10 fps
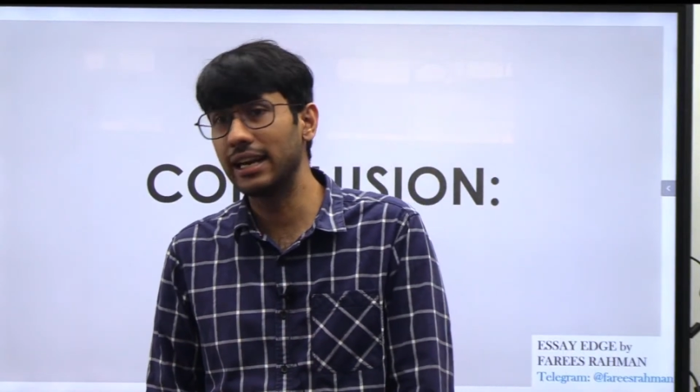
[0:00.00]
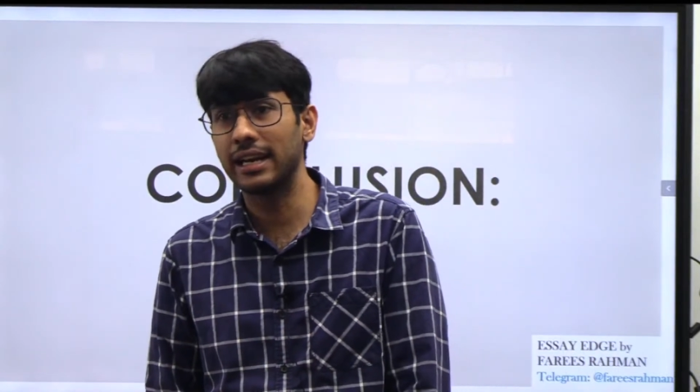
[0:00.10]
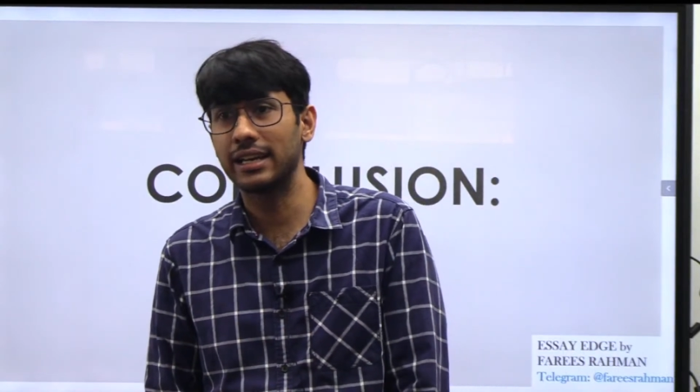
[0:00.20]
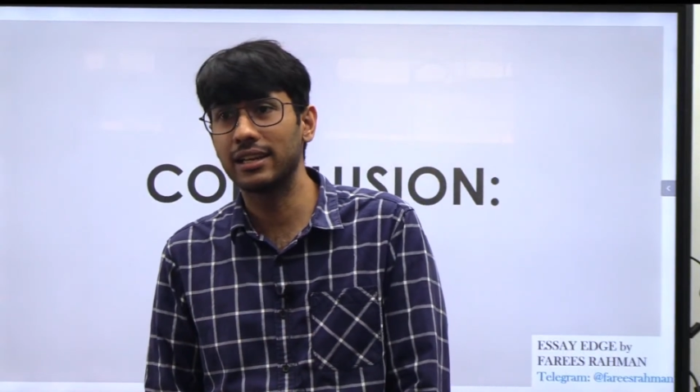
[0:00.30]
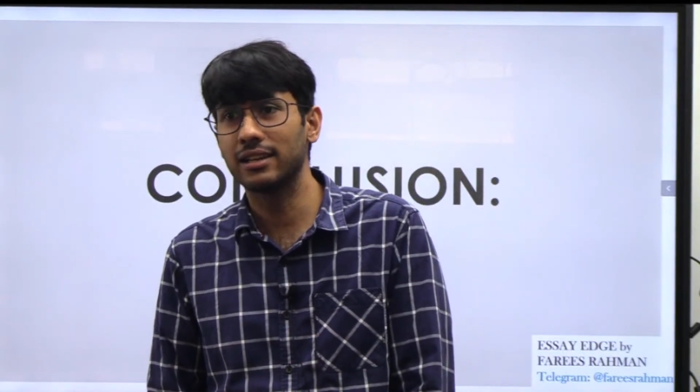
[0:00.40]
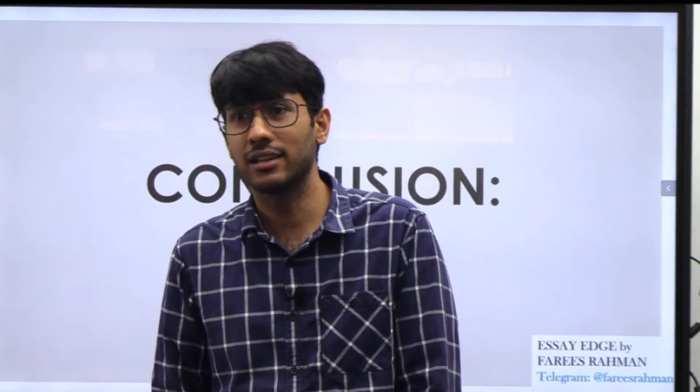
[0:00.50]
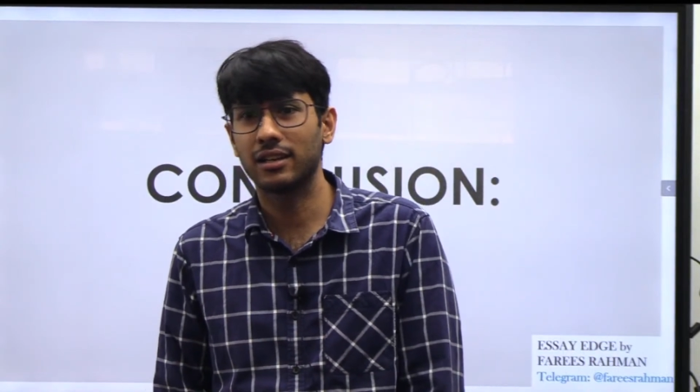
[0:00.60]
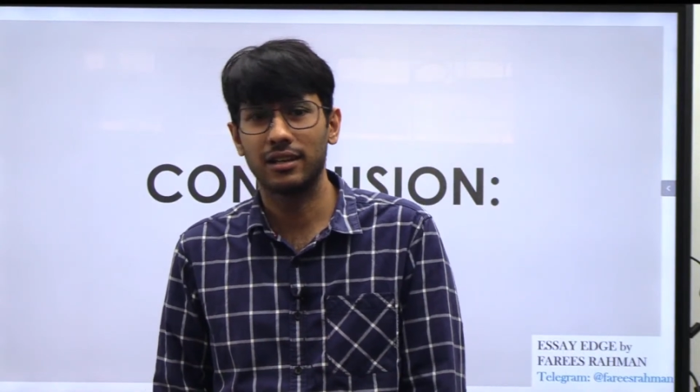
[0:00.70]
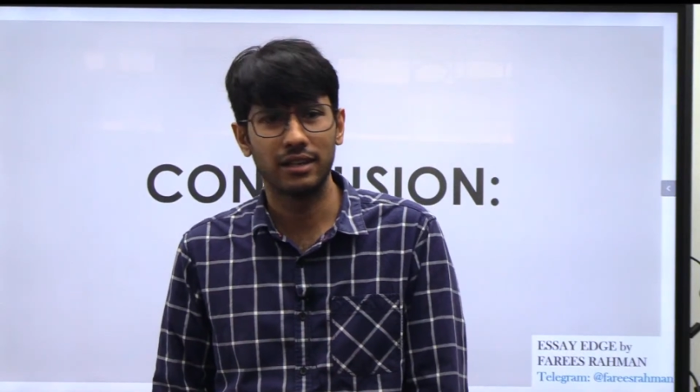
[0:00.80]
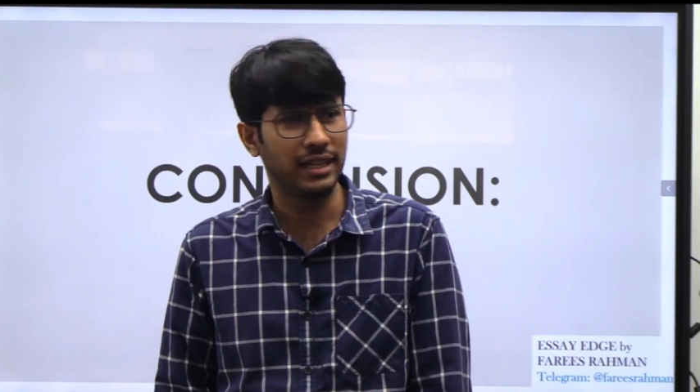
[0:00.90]
writing a
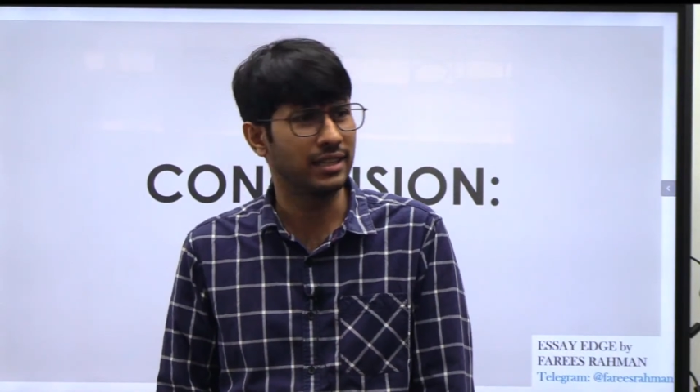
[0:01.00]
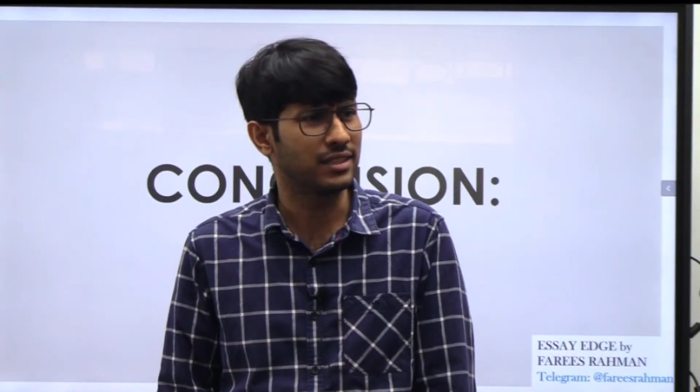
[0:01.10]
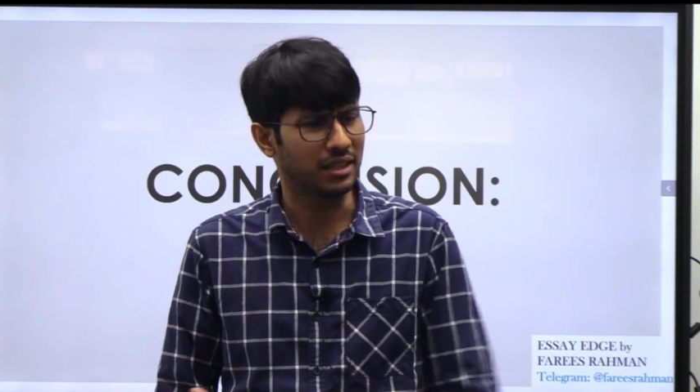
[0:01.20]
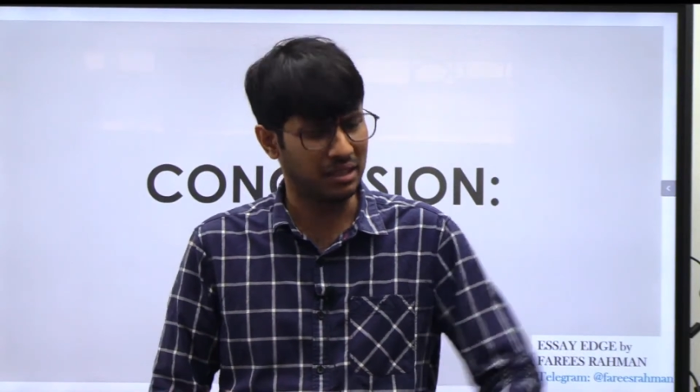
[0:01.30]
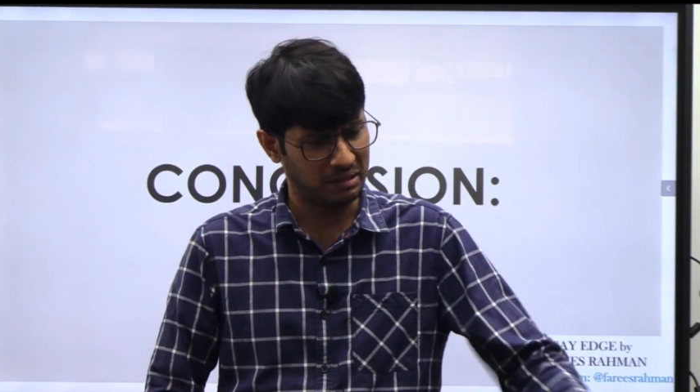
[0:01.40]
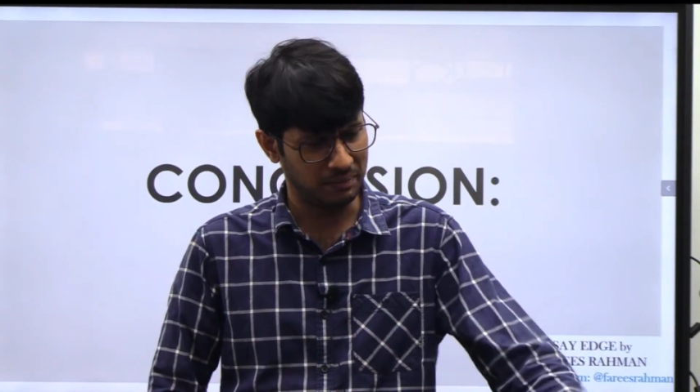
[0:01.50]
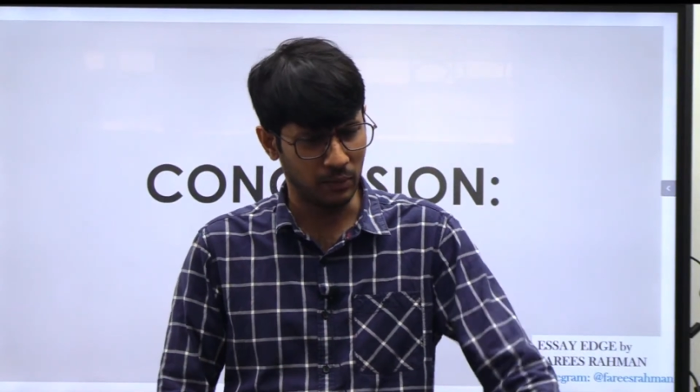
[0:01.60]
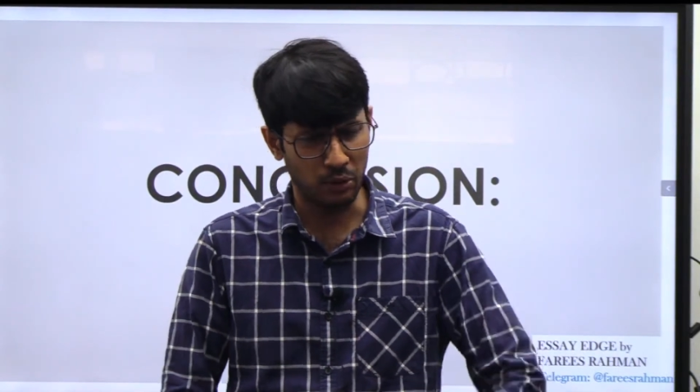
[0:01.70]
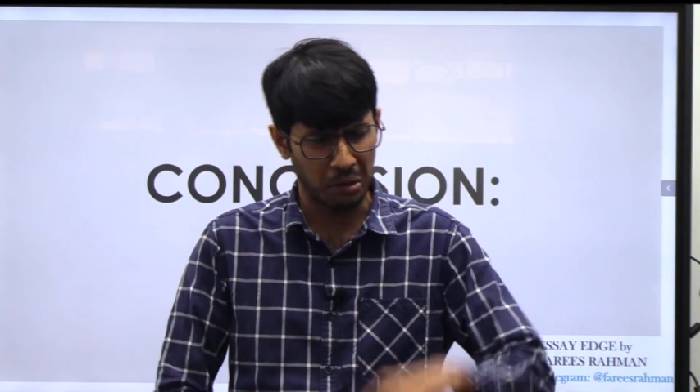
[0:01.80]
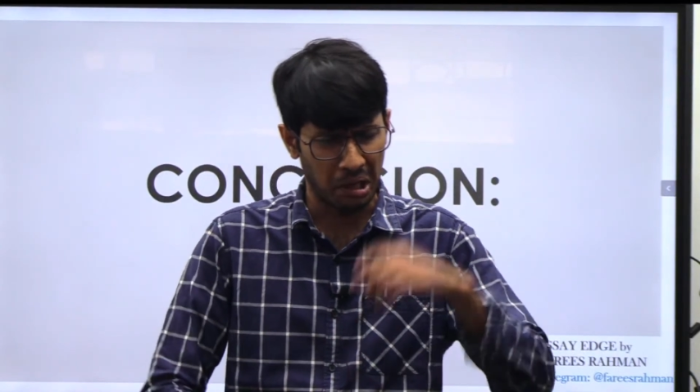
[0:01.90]
essay, like,
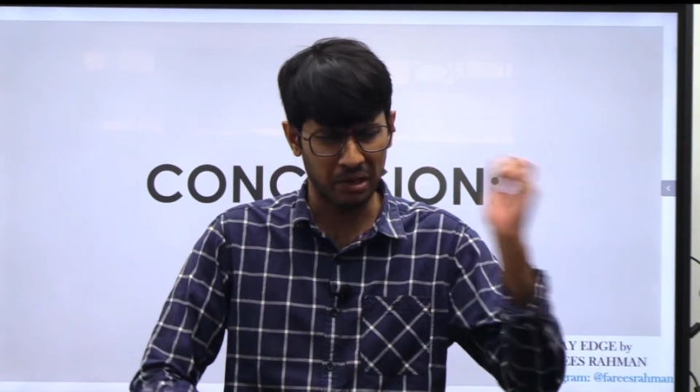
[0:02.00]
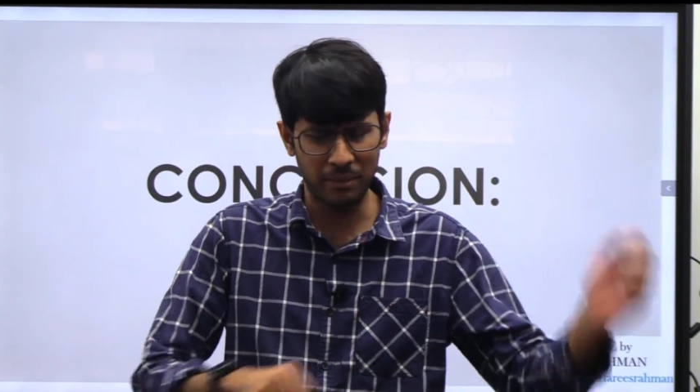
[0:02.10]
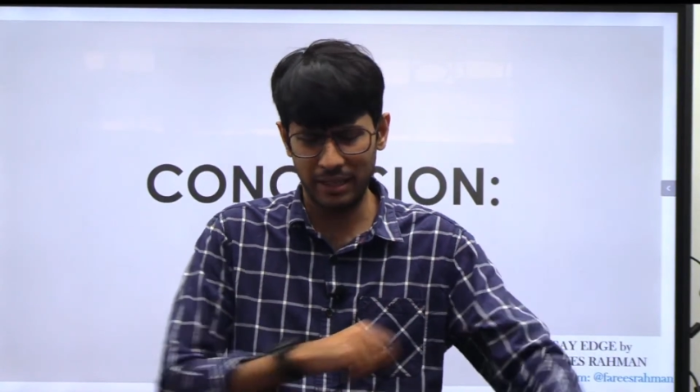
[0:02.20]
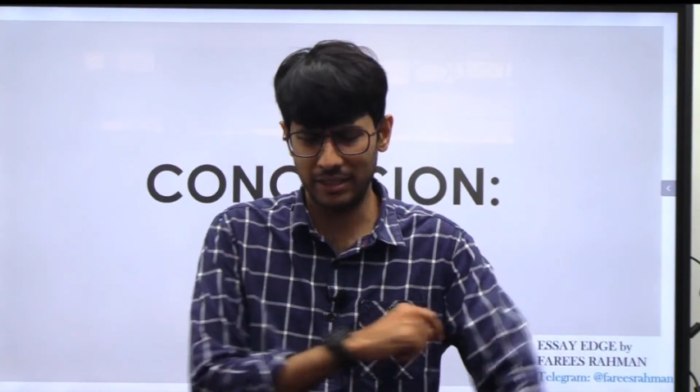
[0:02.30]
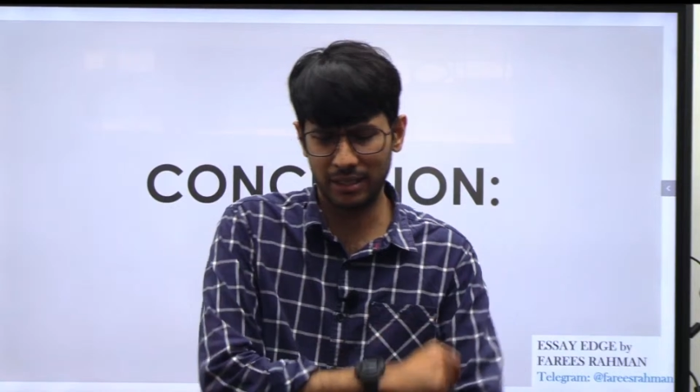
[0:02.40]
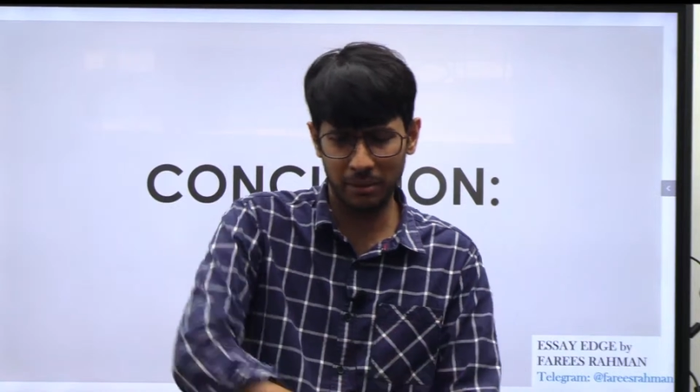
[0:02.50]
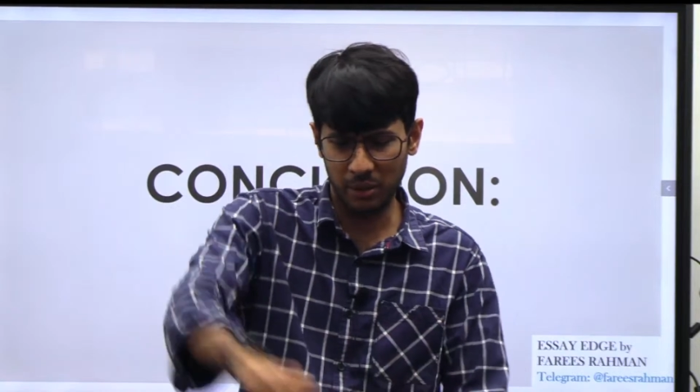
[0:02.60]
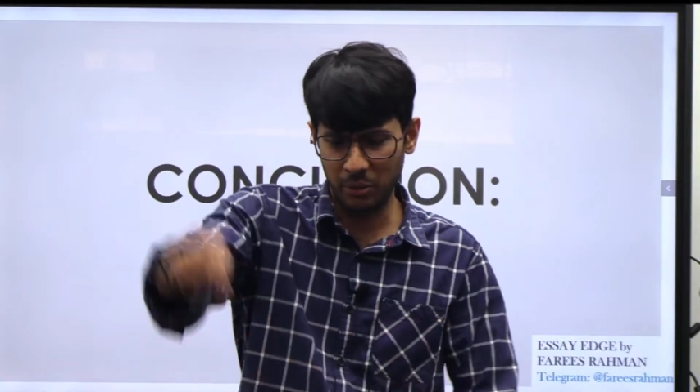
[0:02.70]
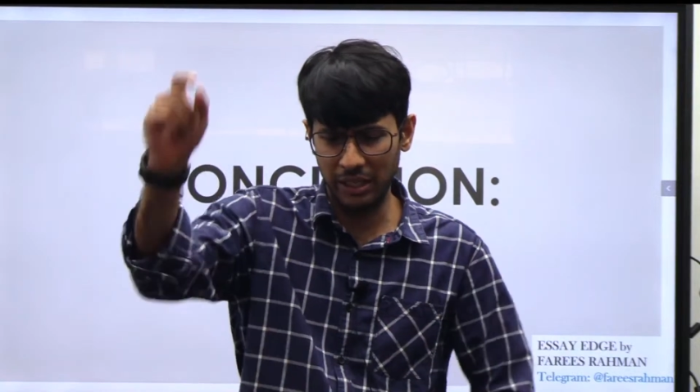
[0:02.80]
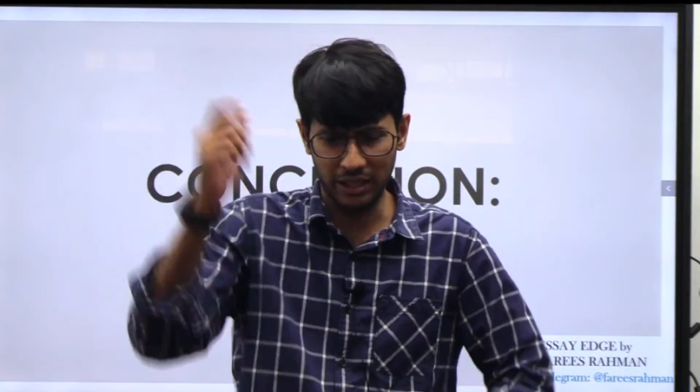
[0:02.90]
oh, argument is coming,
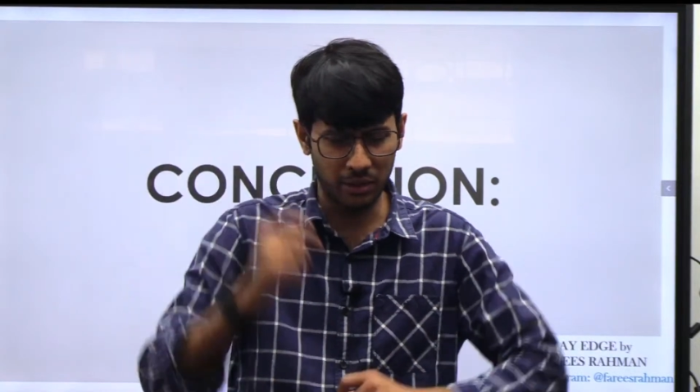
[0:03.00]
unique,